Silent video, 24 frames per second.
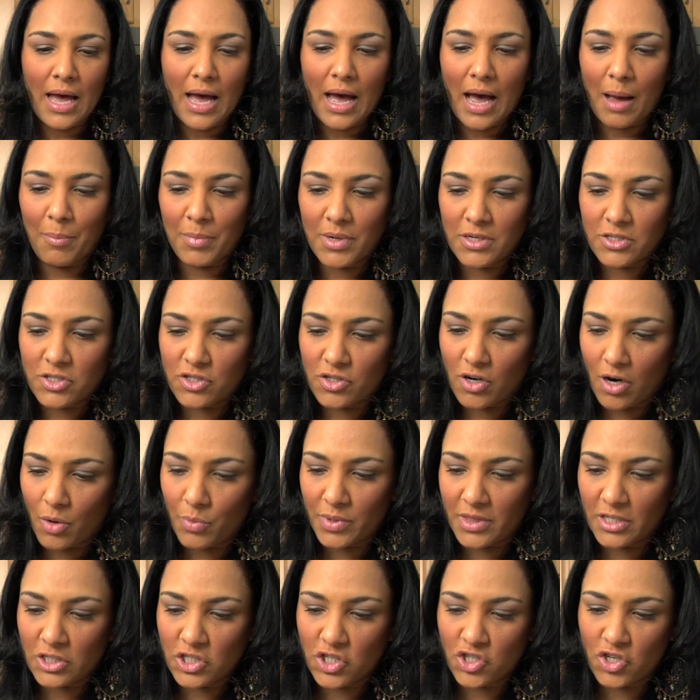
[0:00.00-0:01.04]
I'm gonna start with
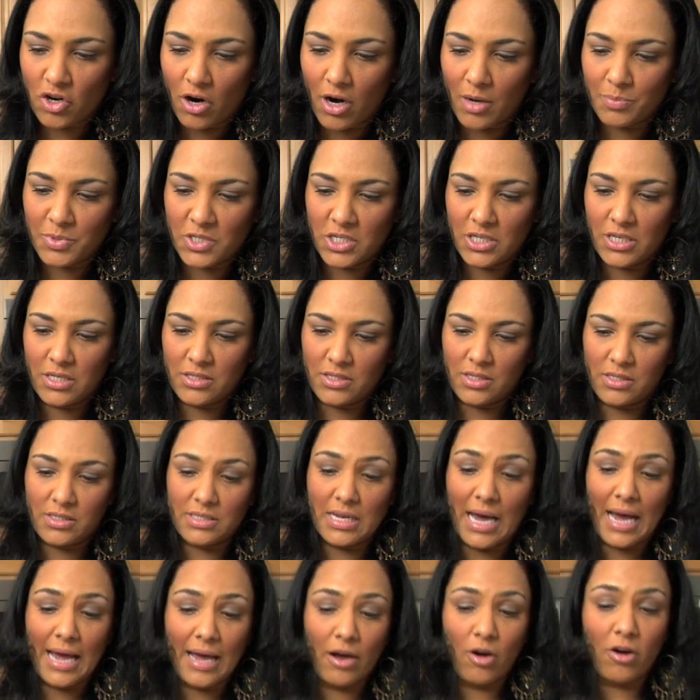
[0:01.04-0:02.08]
the sharp cheeses.
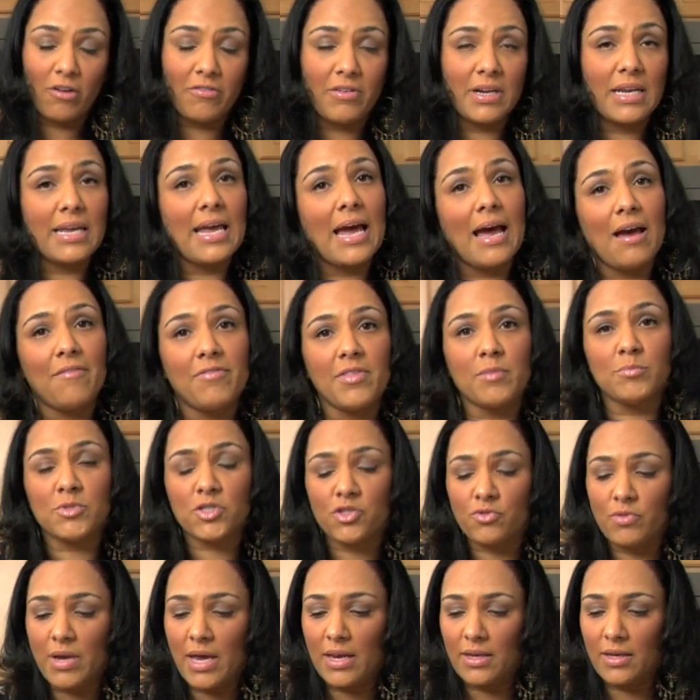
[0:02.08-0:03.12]
I already have them
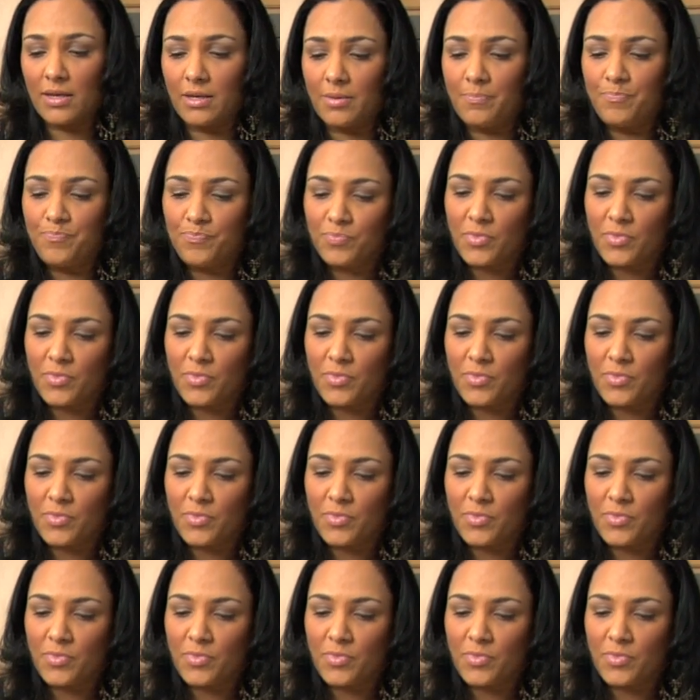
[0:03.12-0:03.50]
shredded.